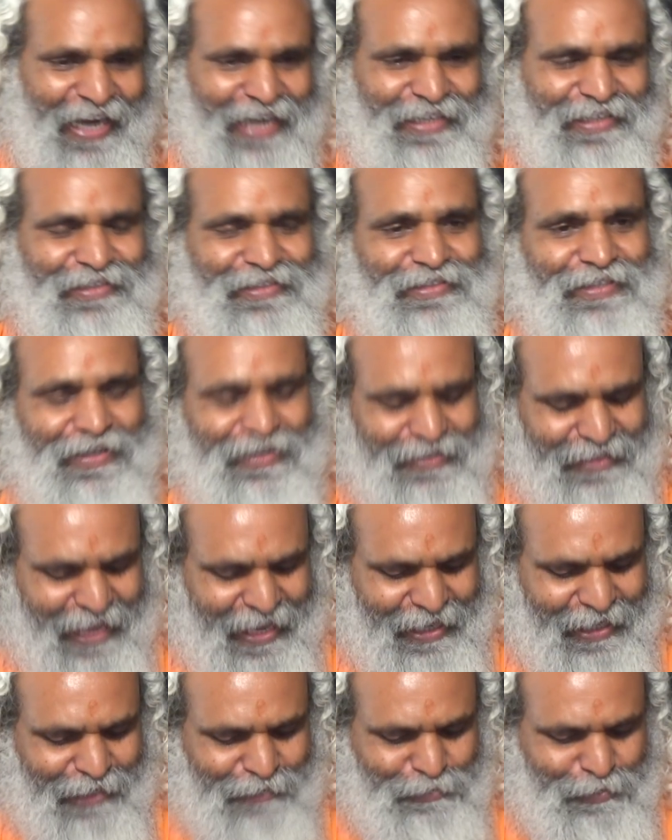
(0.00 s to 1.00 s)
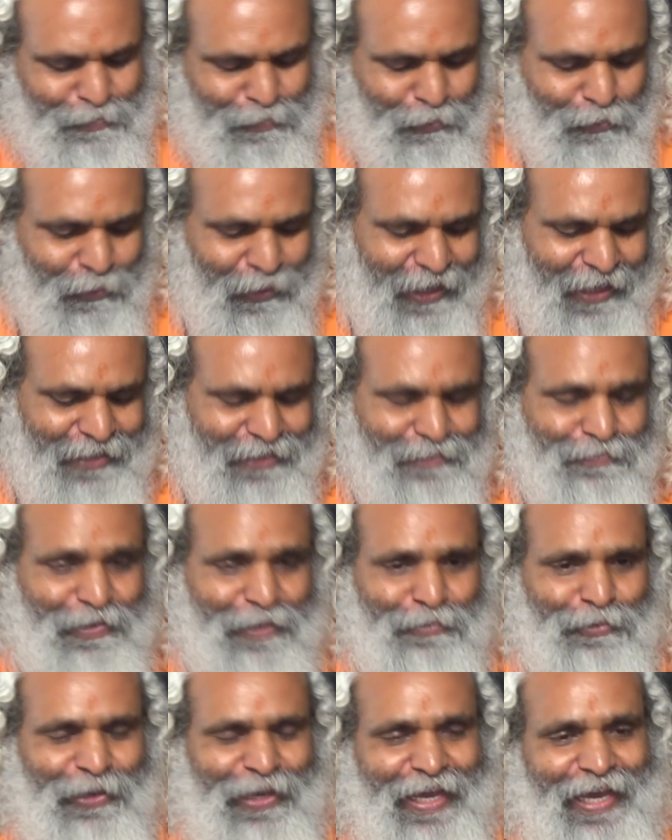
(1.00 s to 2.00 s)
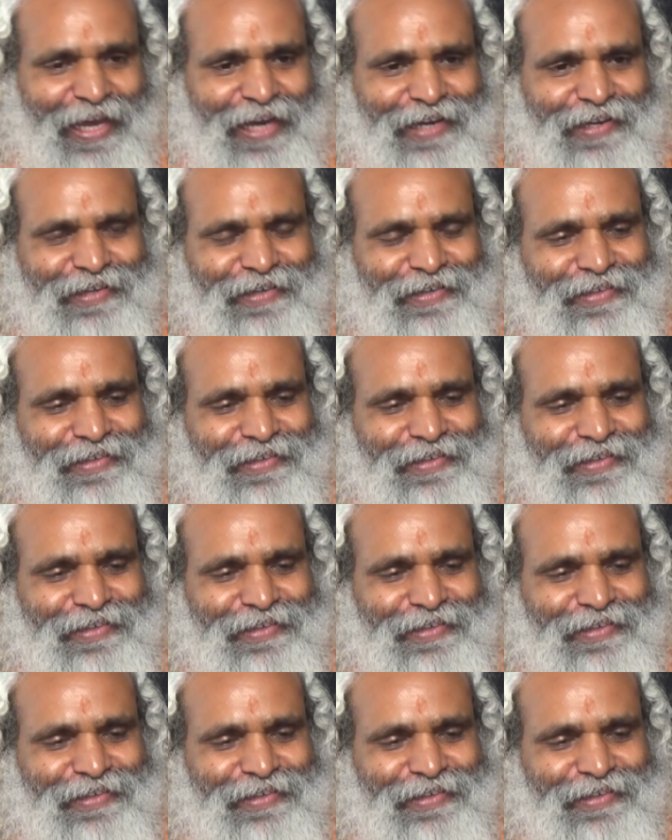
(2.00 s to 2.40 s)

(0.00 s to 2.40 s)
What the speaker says: And Sraddha comes from what? From where?